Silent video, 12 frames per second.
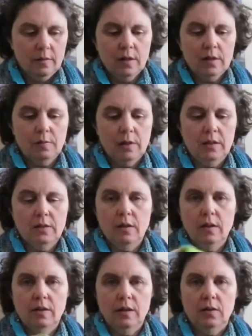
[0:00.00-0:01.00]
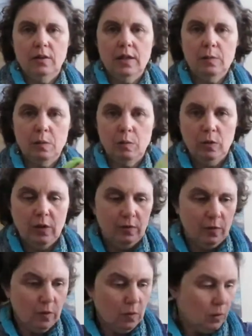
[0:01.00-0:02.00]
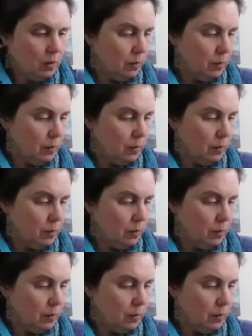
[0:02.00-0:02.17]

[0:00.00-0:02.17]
because my daughter and her husband were here for 3